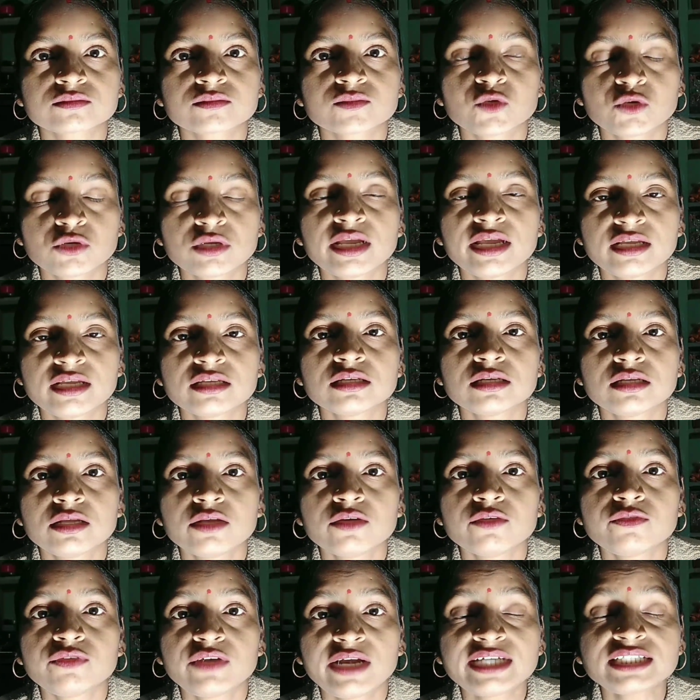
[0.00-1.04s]
Oh,
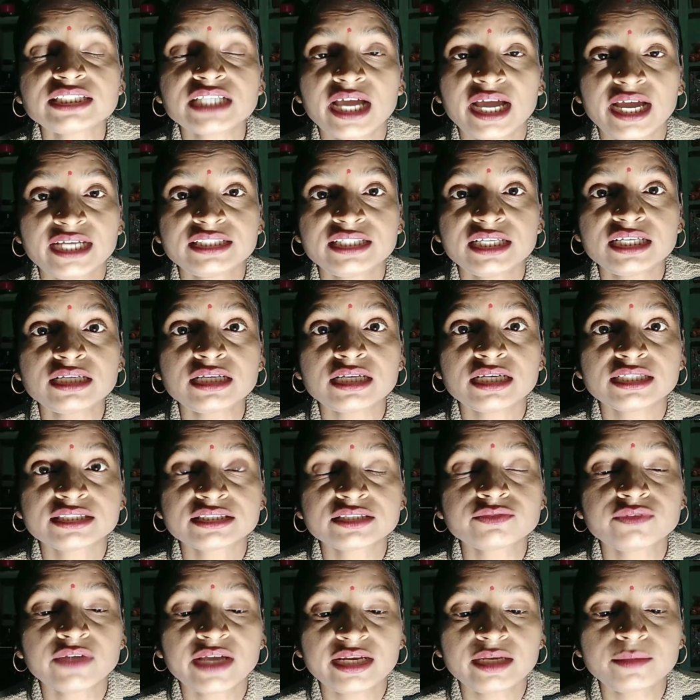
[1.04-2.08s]
friends, I think it's
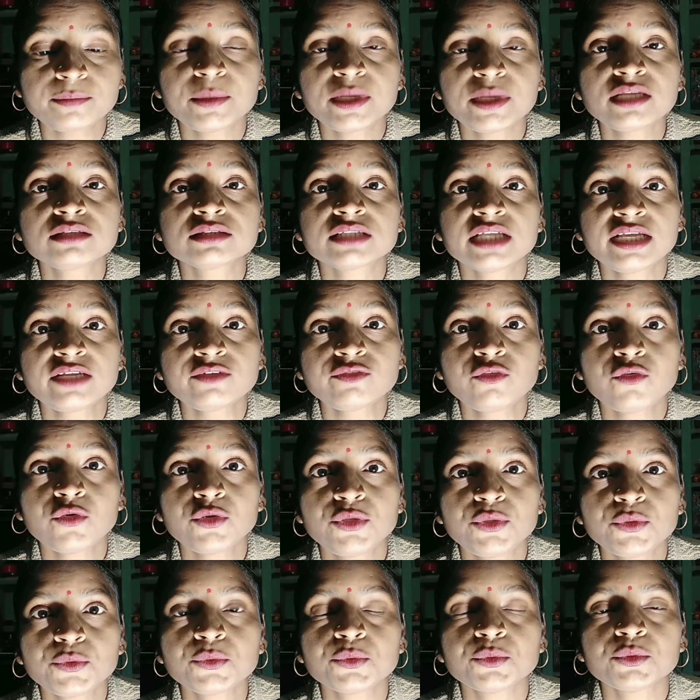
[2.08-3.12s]
a very big thing for
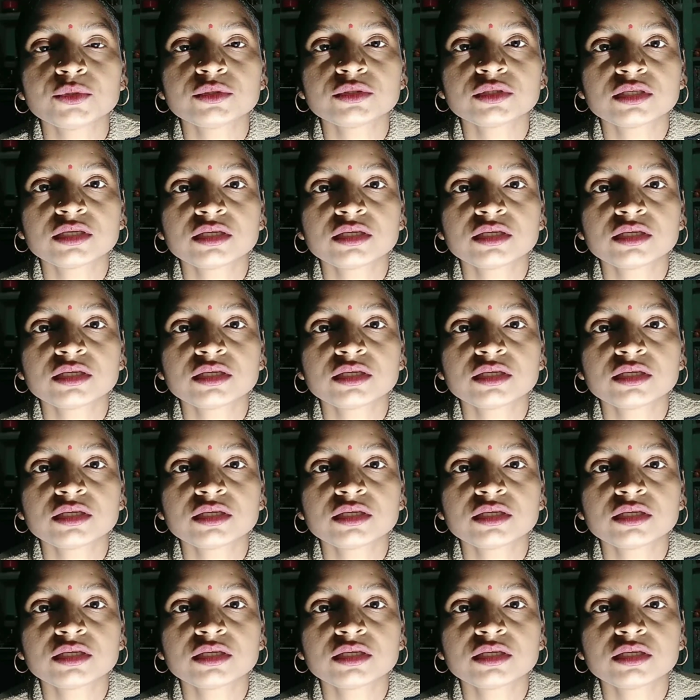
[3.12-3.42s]
you.